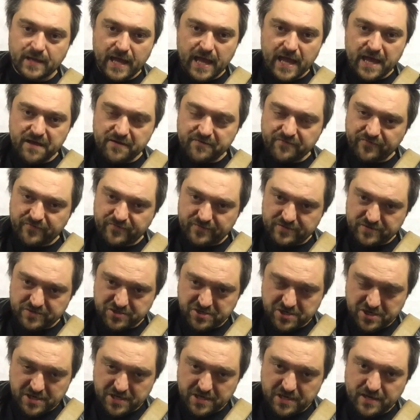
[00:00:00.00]
F,
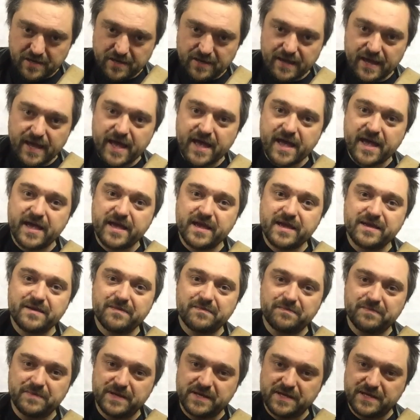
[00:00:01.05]
G,
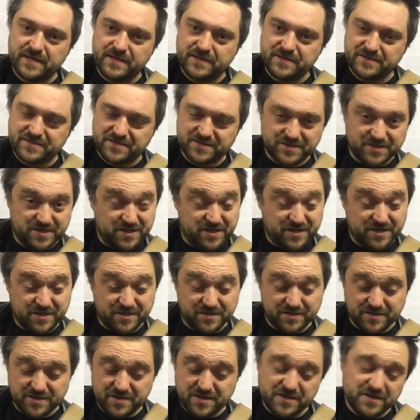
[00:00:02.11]
A, B, C,
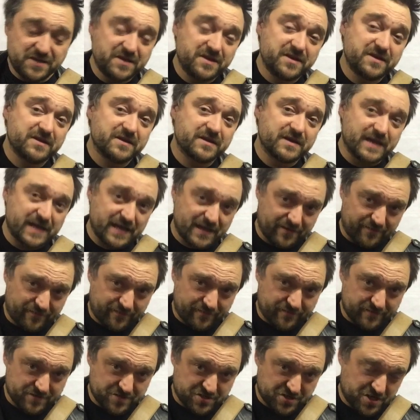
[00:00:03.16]
D,
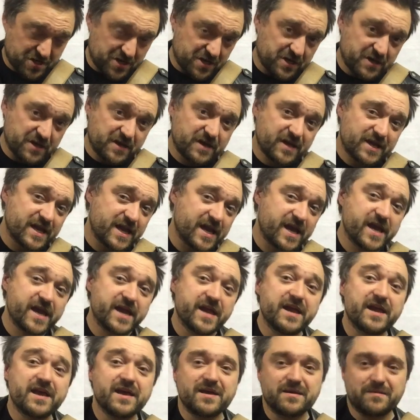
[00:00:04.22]
F, G,
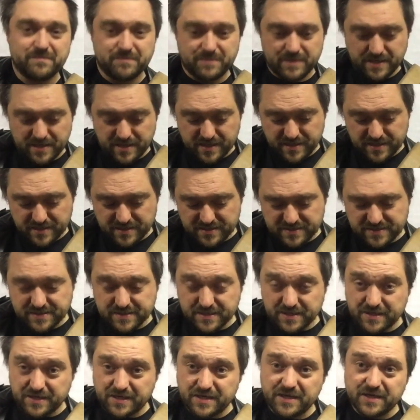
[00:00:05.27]
A, B,
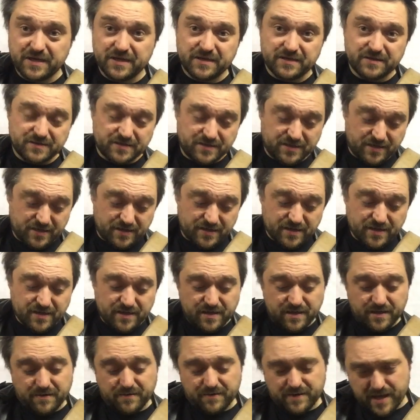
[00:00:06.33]
C, D.
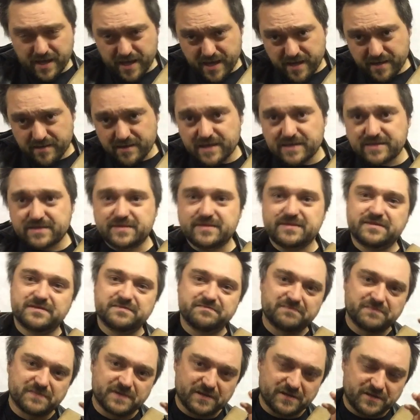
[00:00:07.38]
Okay,
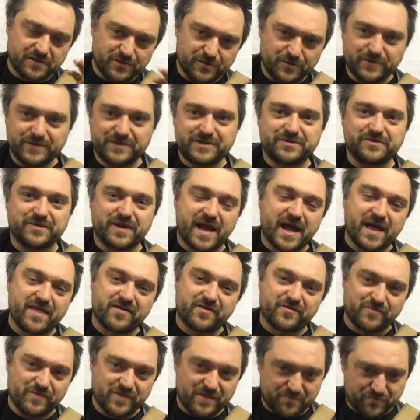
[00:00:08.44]
let's glue it
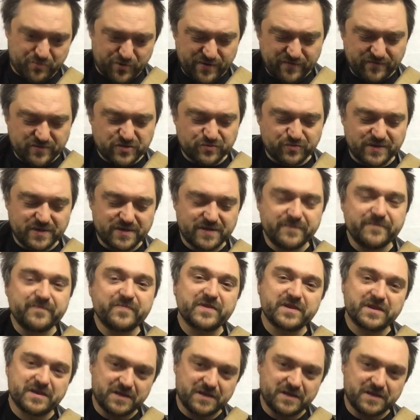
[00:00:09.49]
together with the previous one.